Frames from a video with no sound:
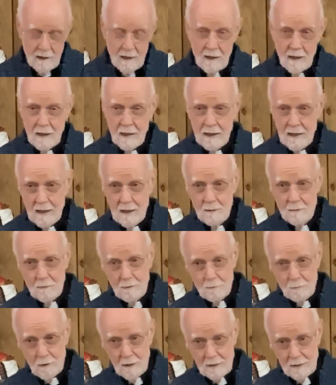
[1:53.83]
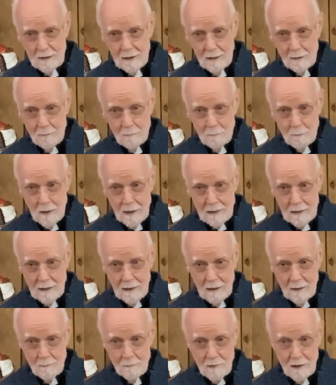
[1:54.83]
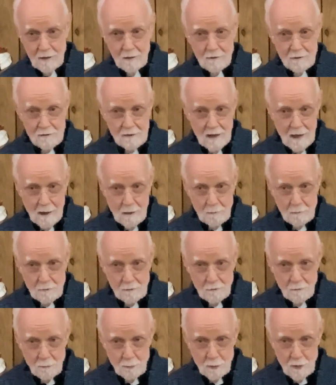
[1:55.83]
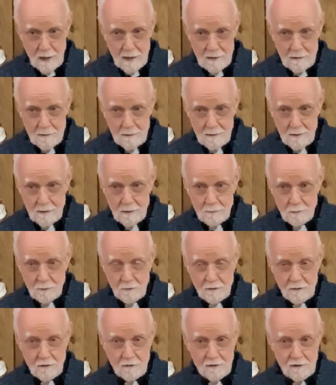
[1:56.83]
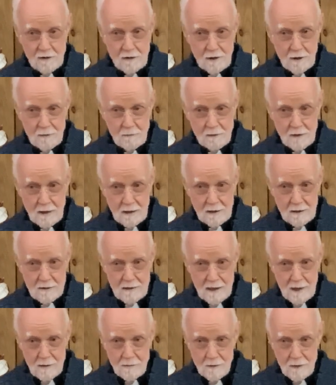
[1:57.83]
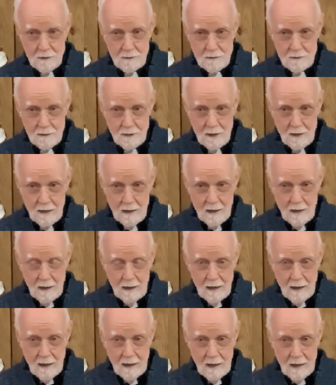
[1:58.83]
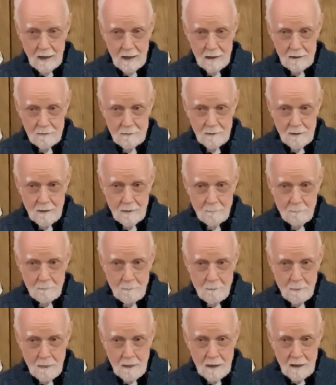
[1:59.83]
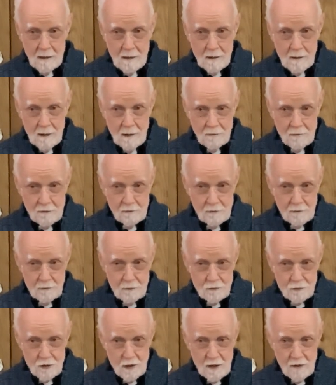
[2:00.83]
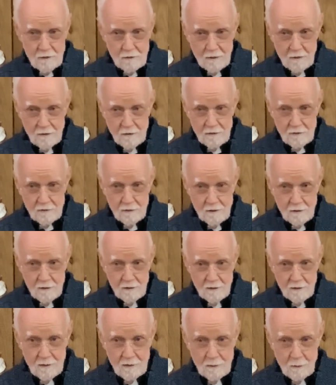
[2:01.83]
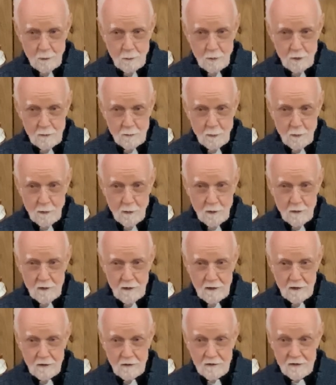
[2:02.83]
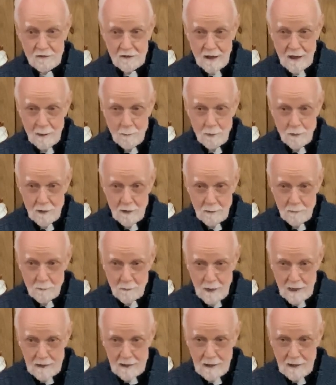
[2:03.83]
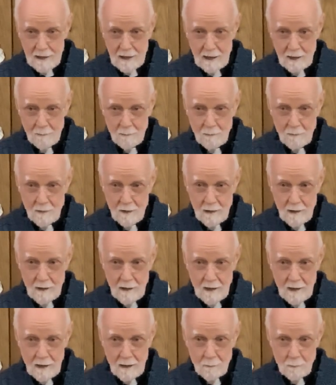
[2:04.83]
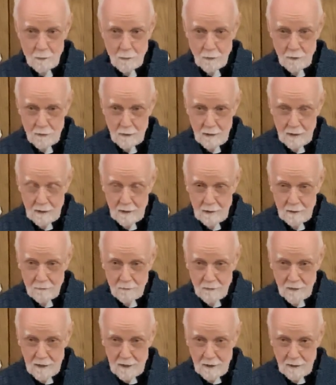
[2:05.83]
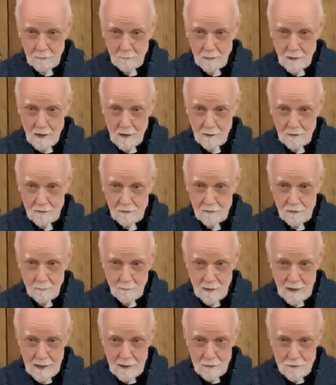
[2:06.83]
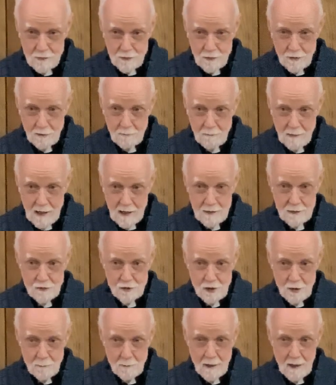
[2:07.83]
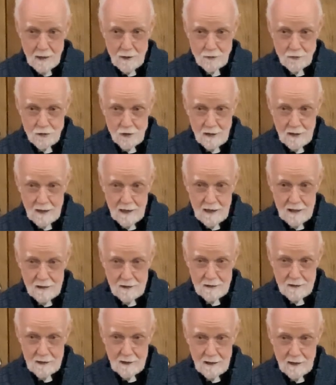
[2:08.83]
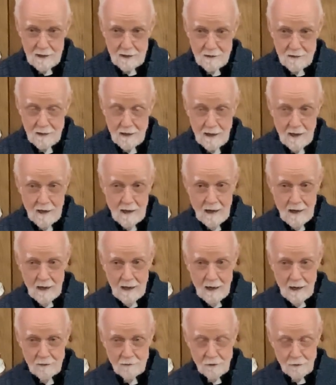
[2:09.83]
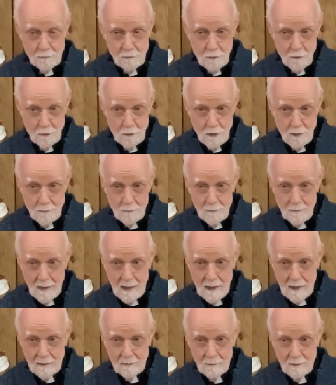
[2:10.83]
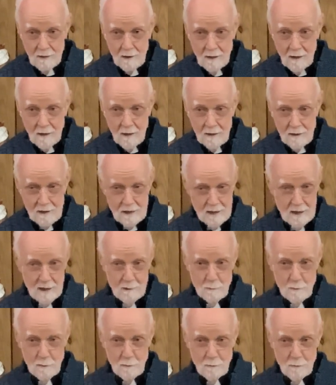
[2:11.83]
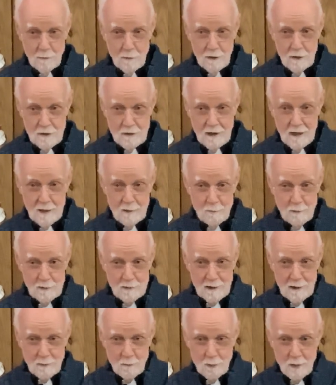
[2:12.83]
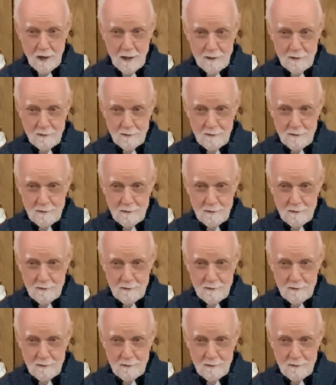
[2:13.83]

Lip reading: And again, quickly, Bethlehem means the house of bread. It was the city of King David. And this Jesus, who was born in the stable at Bethlehem and put in a feeding box, a manger, manje, manje, eat, eat, as a grown-up man, on the night before he died, would take bread.